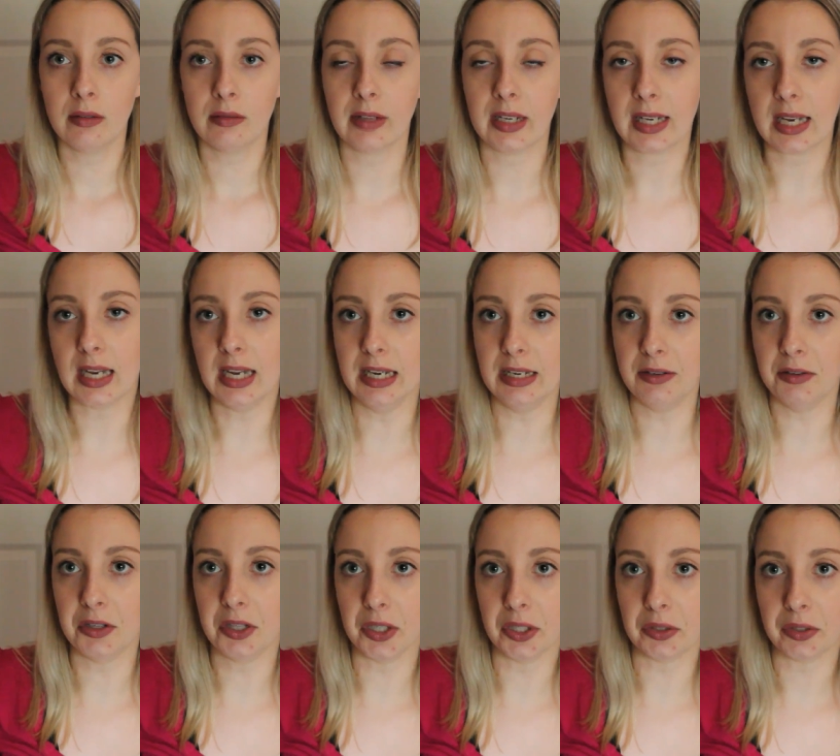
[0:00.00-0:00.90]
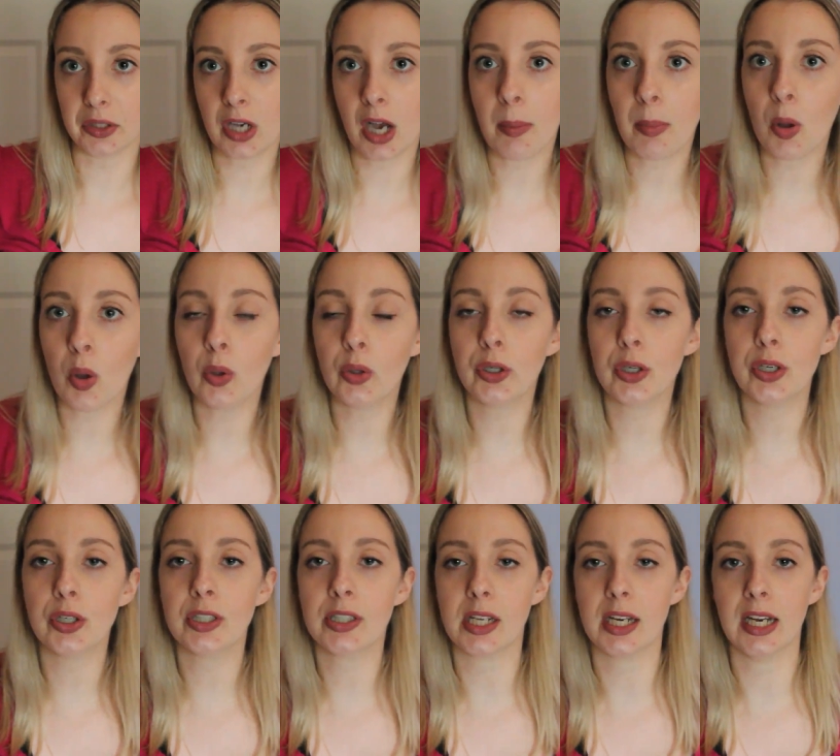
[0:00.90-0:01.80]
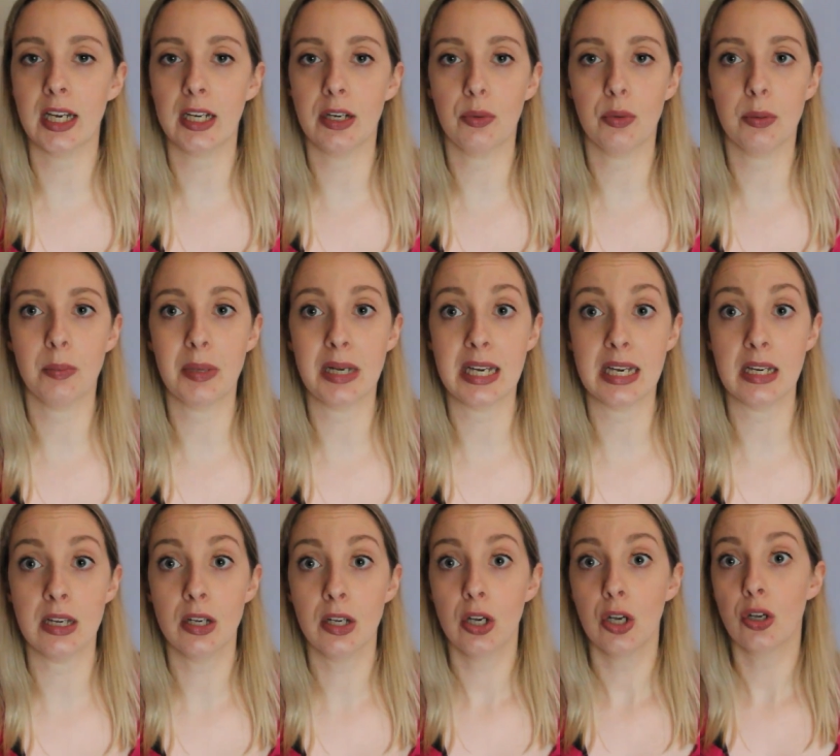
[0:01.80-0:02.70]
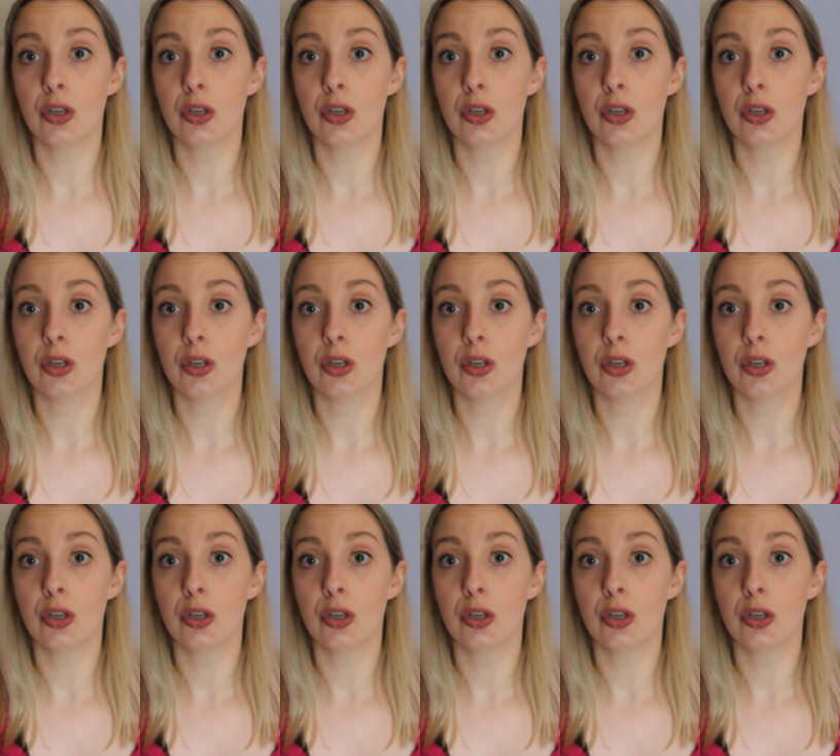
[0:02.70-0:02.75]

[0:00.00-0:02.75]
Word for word: like in the cup holders, and it would be